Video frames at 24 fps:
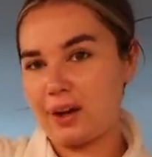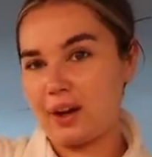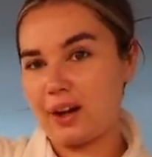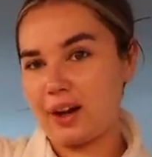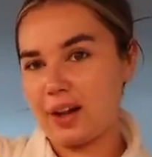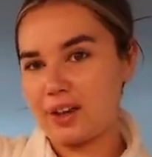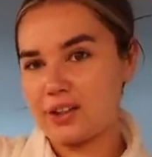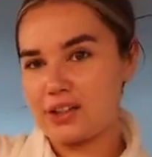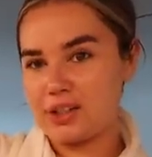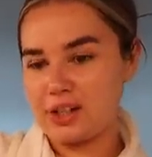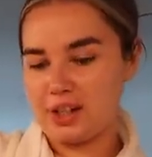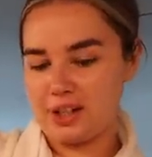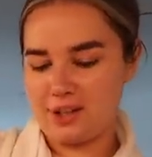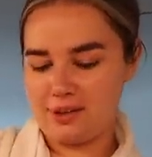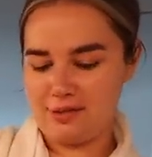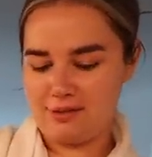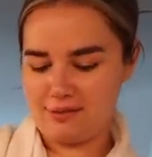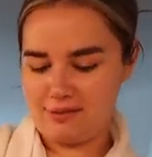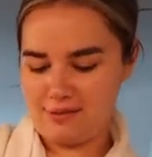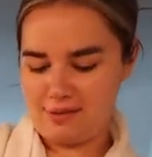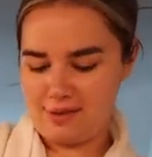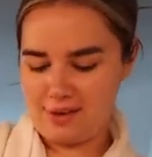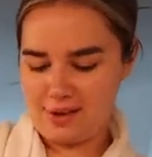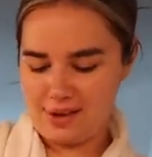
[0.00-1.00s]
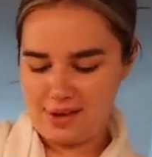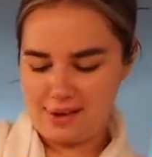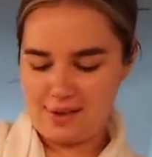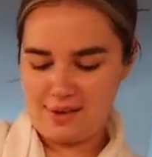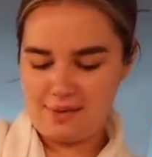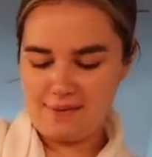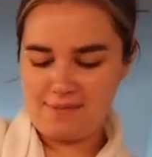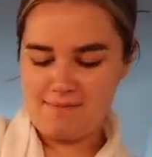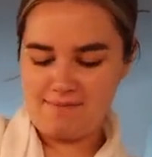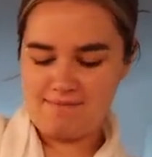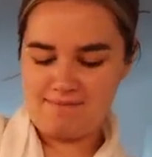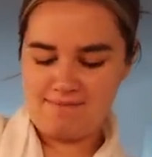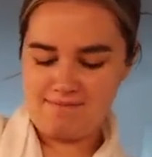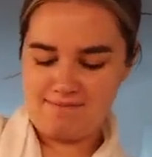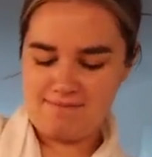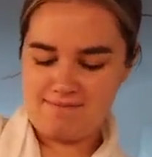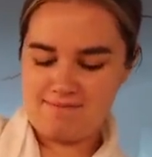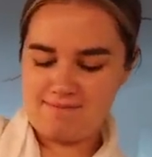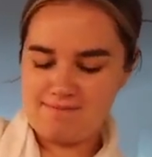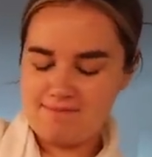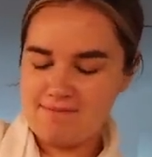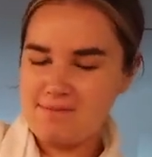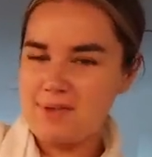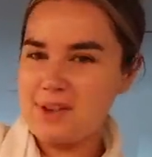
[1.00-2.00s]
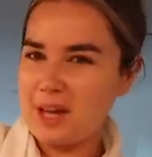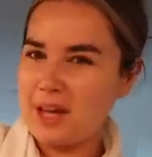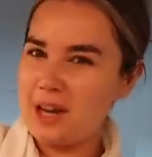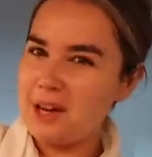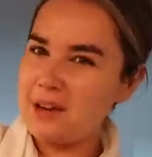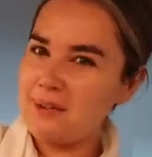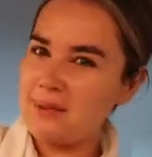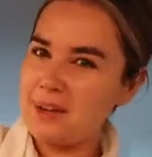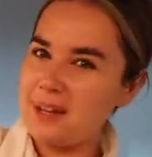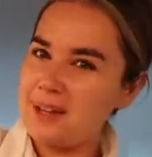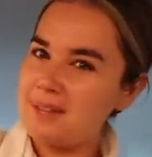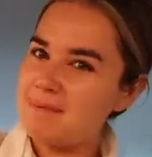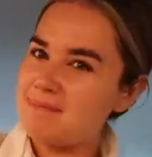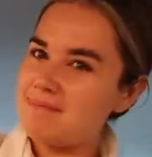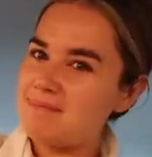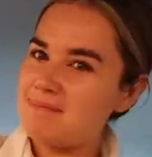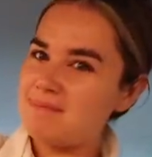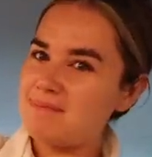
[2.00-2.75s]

Kardashian. You know what I mean?